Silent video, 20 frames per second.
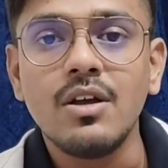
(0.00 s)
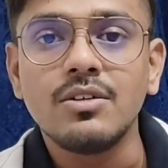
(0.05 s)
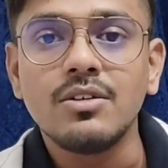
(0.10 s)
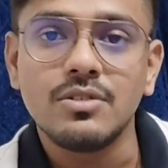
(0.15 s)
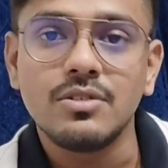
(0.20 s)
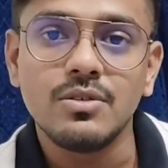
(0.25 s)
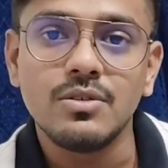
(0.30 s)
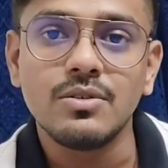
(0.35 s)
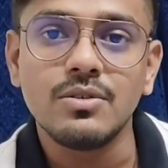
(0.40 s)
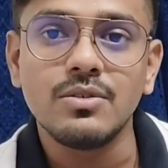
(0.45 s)

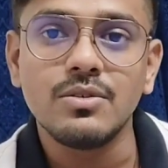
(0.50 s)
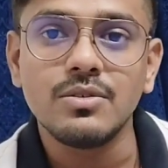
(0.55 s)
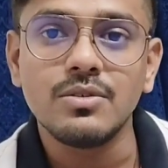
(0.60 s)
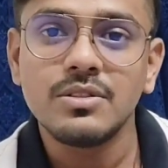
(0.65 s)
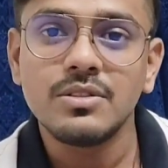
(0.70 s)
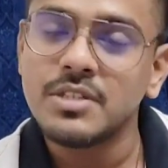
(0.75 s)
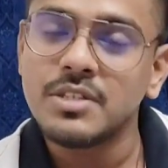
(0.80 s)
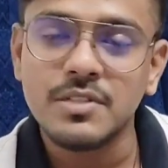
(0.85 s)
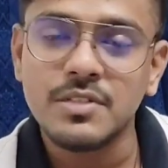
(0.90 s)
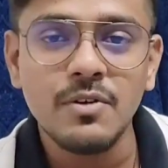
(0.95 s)
So
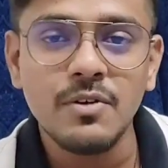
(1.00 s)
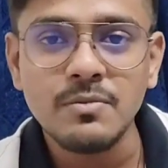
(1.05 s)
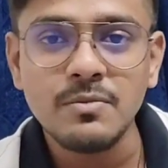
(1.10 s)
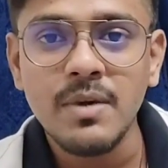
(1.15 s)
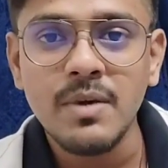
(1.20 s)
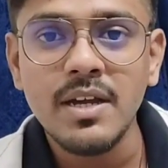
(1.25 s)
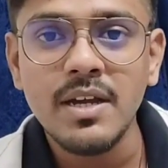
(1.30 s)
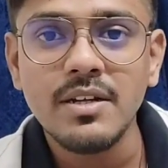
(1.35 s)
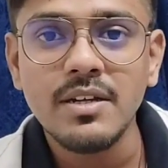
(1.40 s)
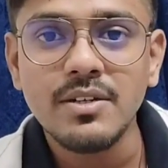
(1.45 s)
this was
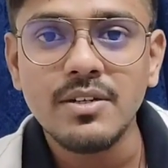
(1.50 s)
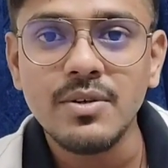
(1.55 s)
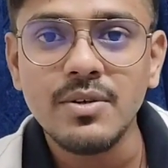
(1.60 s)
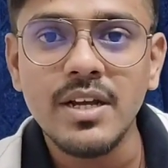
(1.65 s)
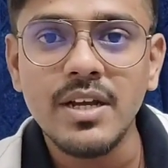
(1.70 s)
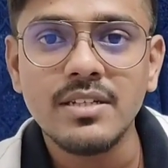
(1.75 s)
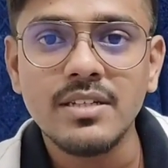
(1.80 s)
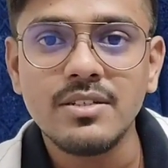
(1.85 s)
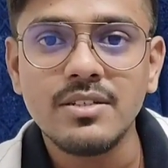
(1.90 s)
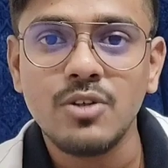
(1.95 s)
my
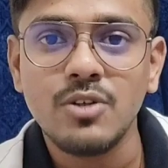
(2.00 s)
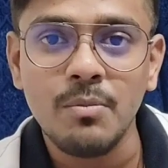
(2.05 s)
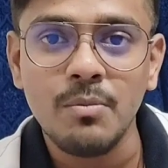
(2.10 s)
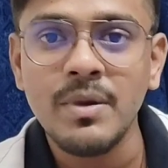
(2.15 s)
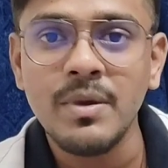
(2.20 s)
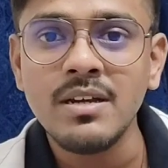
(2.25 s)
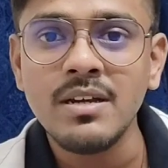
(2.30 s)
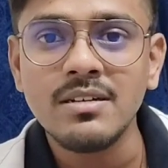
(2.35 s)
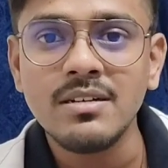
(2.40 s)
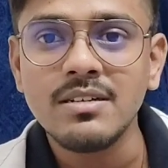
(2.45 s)
today's
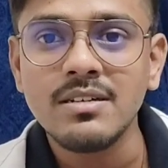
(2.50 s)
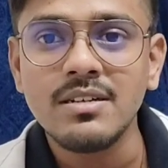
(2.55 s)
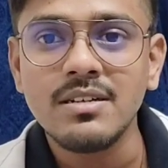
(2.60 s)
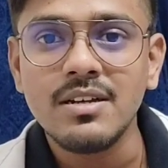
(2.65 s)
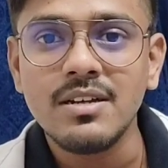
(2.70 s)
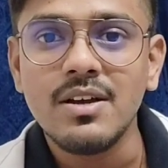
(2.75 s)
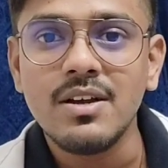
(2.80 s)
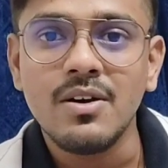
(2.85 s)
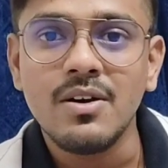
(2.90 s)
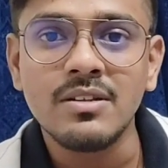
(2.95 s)
topic
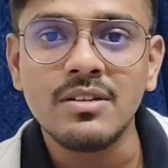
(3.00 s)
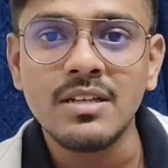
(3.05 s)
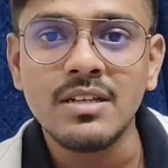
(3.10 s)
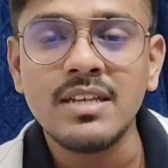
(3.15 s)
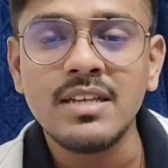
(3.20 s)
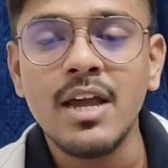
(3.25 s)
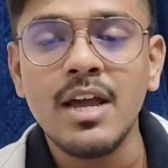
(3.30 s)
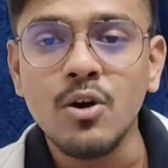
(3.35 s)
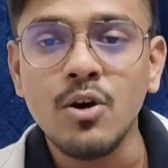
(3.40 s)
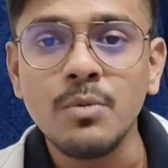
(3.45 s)
on this.
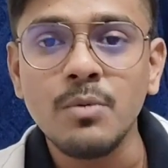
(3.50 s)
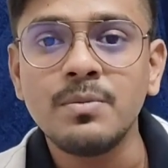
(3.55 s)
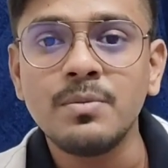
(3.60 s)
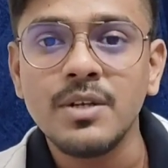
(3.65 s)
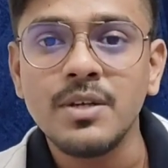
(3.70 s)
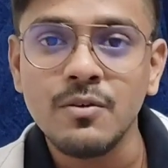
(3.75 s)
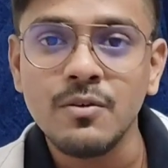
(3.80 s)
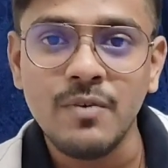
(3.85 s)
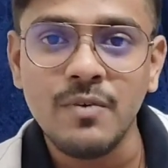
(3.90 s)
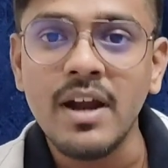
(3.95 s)
I hope
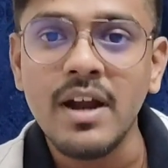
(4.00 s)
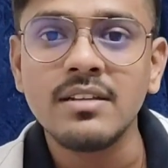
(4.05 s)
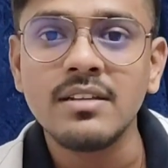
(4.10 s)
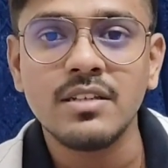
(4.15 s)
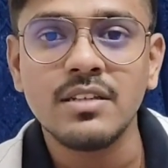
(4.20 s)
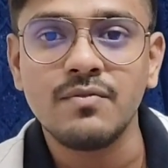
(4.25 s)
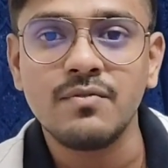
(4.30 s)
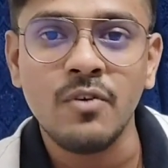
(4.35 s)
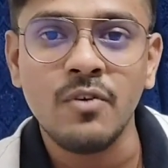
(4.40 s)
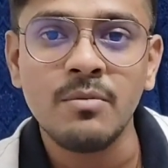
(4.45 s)
you find
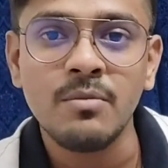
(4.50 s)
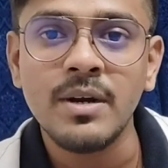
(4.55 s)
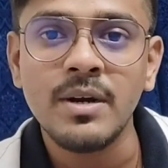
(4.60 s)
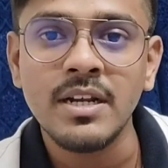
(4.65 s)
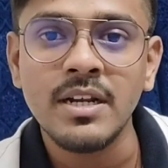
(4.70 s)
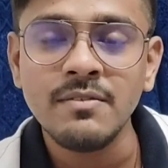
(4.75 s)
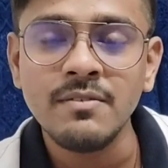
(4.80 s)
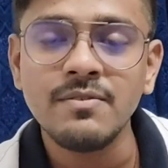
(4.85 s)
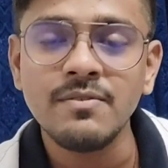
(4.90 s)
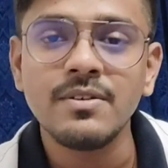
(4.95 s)
this
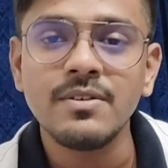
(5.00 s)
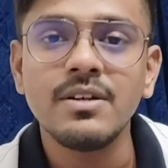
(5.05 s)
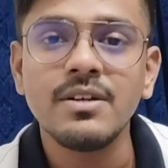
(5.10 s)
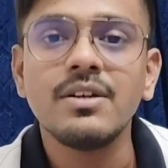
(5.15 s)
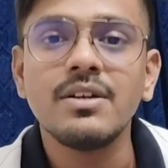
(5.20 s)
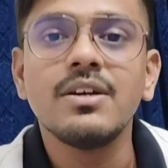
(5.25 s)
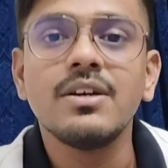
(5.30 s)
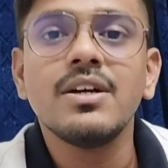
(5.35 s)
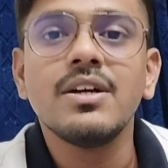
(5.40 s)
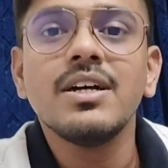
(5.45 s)
informative.
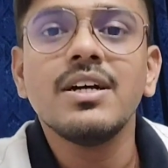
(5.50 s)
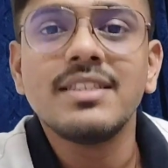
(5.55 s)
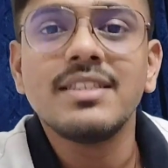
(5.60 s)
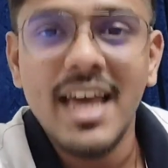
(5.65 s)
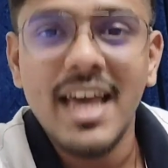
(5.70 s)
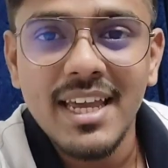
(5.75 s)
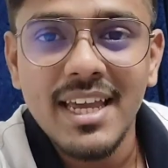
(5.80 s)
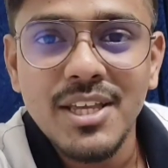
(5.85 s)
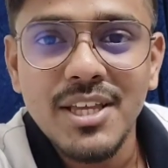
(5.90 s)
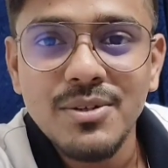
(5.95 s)

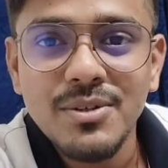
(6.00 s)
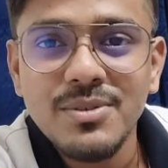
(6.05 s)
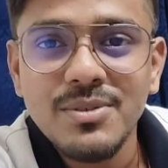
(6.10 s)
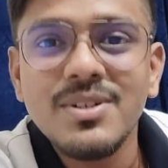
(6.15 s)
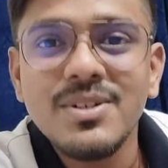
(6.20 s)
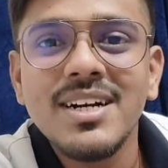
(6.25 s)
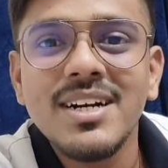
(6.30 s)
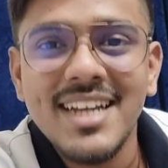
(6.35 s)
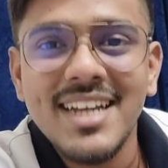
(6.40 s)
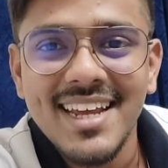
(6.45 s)
Thank
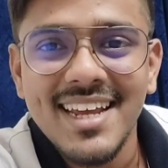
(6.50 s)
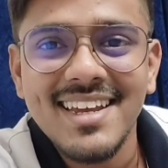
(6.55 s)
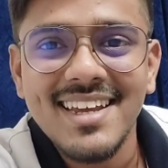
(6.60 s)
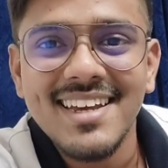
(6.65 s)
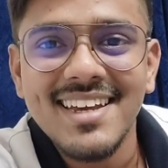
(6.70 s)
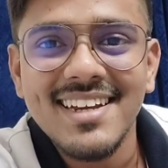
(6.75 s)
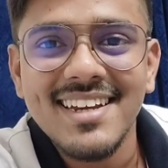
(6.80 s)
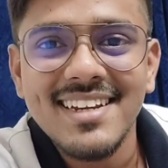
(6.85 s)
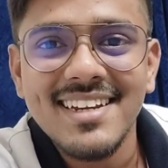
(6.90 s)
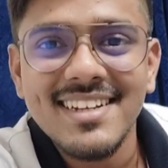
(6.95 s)
you. Take
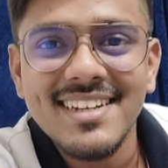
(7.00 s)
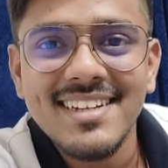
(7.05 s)
care.